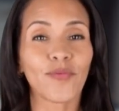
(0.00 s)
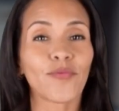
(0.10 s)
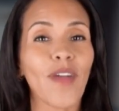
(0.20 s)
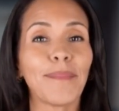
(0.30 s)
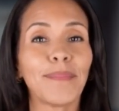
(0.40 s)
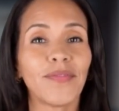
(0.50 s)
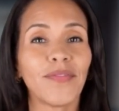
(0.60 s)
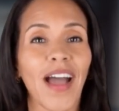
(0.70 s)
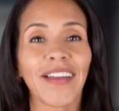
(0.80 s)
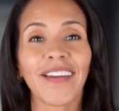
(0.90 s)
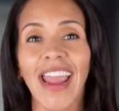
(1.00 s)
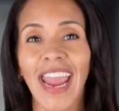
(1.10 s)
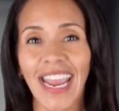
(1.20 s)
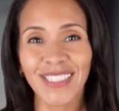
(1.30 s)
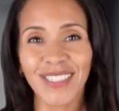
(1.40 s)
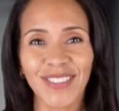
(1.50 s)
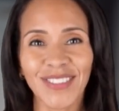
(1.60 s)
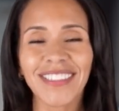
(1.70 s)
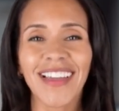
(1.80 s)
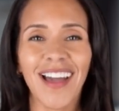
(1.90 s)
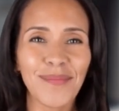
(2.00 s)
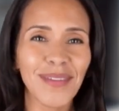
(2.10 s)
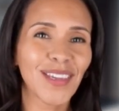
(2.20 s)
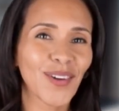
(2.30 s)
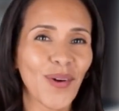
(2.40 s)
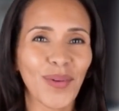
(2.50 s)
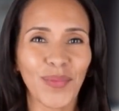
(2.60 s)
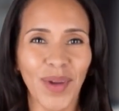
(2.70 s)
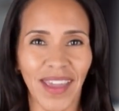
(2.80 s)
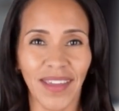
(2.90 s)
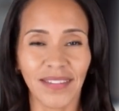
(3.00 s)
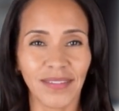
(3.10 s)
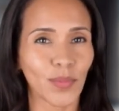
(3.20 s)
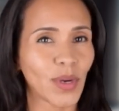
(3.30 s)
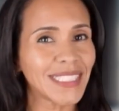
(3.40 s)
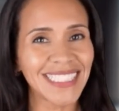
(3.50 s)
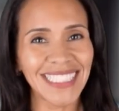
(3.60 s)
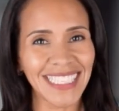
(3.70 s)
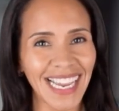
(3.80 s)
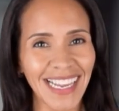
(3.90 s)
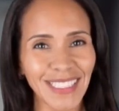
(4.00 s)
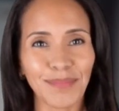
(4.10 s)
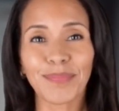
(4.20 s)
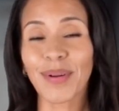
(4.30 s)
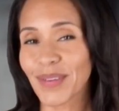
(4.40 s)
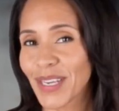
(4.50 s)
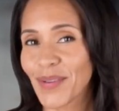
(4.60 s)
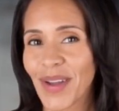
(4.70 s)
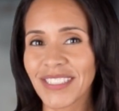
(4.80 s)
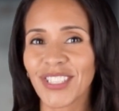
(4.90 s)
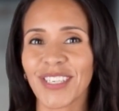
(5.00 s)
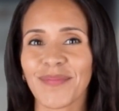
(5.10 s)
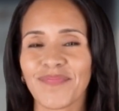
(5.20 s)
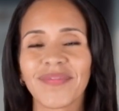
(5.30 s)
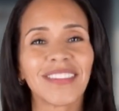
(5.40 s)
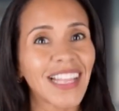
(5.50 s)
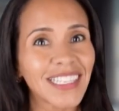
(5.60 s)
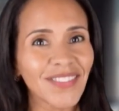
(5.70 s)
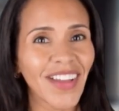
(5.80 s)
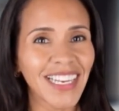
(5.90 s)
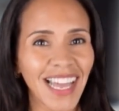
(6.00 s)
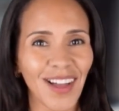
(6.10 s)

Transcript: rapid fire answers coming your way. What's today's burning question? Let's find